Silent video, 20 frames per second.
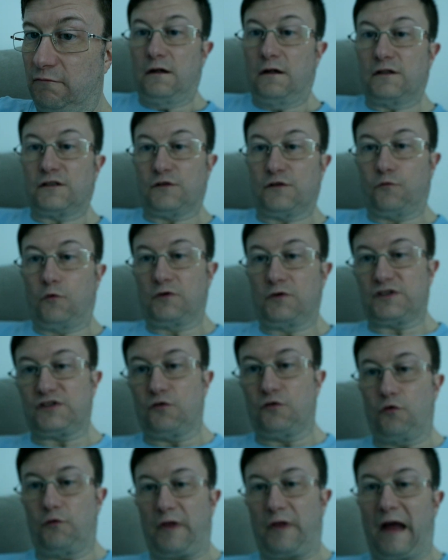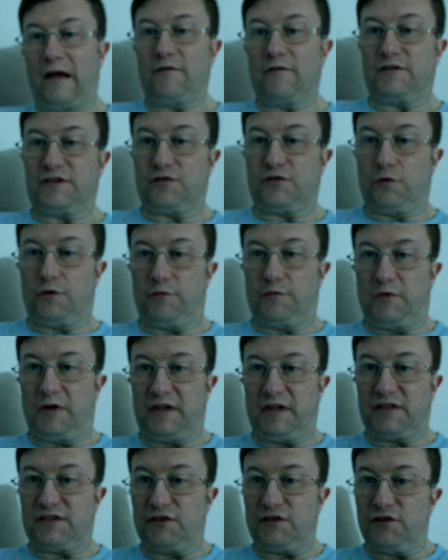So once all that sort of
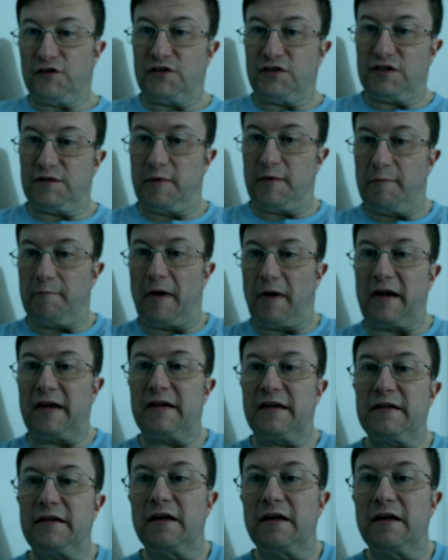research has been made,